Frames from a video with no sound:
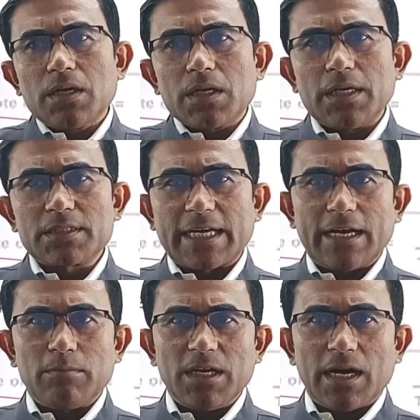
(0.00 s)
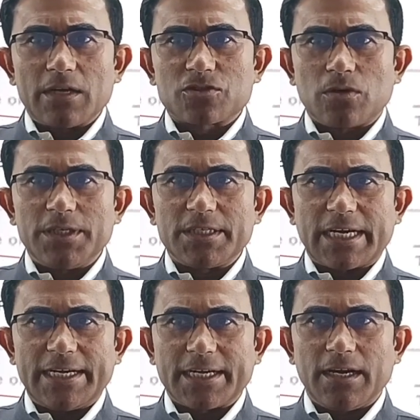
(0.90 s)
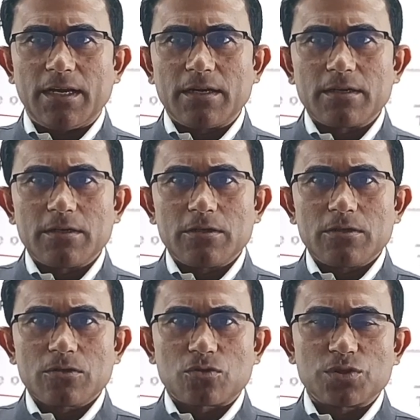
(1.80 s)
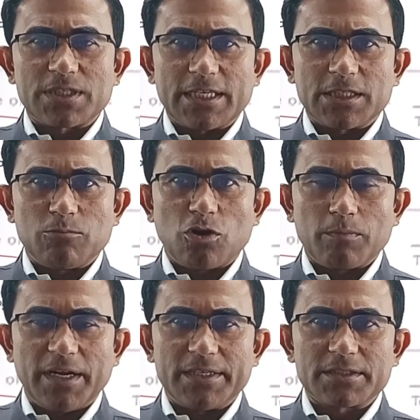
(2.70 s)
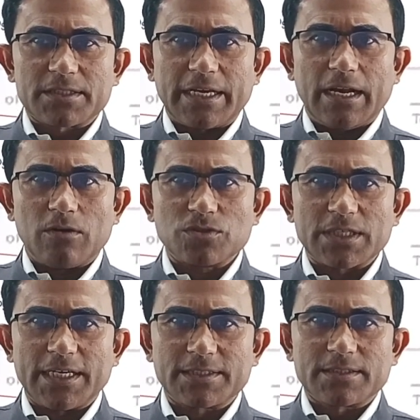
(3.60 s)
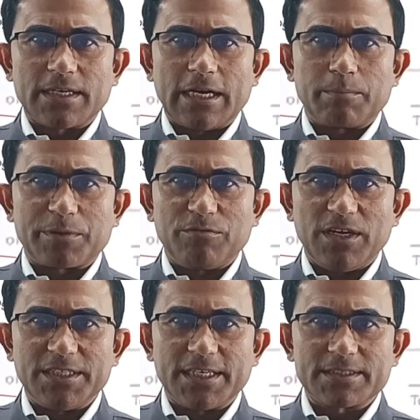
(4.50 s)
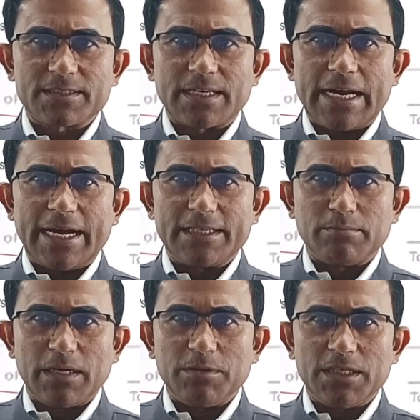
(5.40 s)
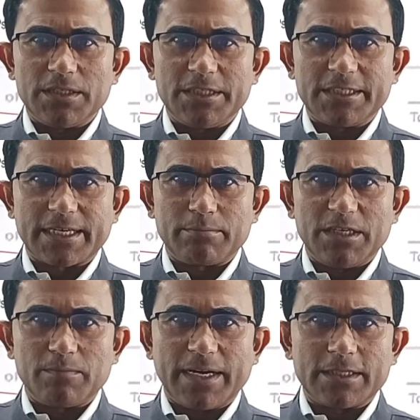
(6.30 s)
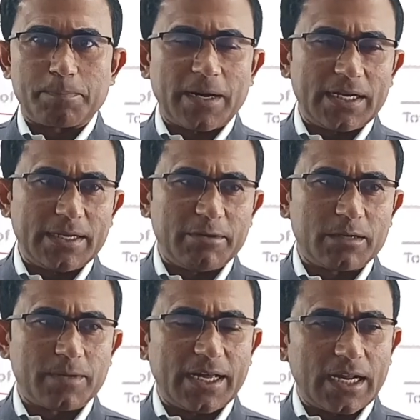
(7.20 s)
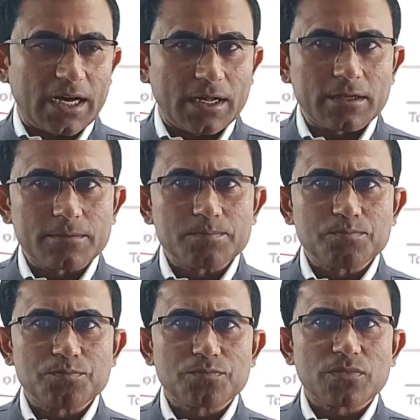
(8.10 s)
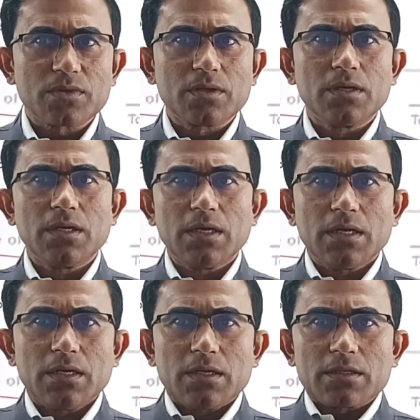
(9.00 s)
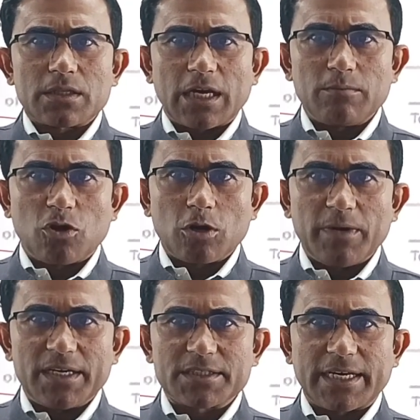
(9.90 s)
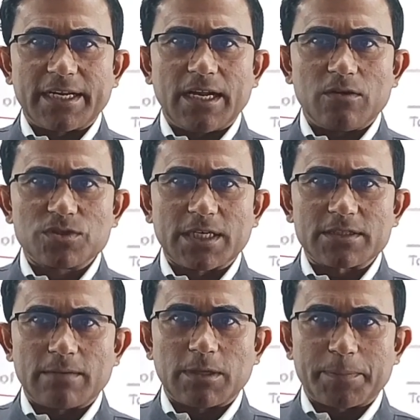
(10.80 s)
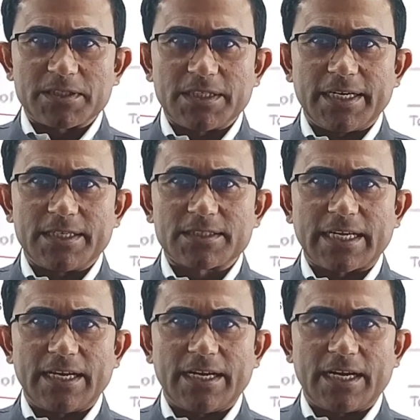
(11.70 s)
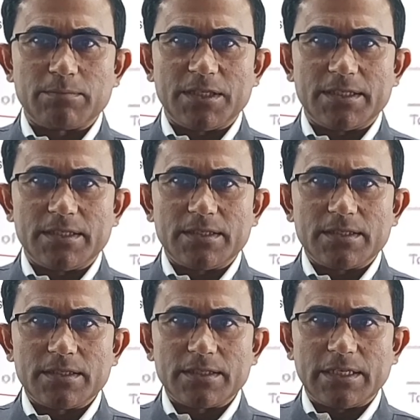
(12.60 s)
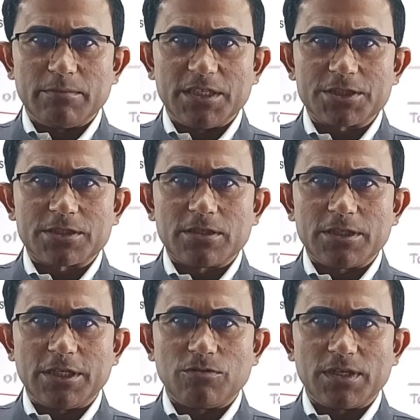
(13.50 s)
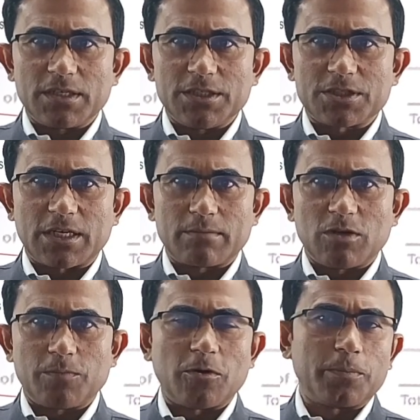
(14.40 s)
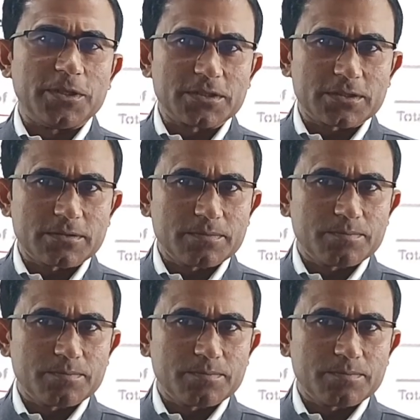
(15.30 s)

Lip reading: He shall be also entitled to such emoluments, allowances and privileges as may be determined by the Parliament by law. The emoluments and allowances of the President shall not be diminished during his term of office.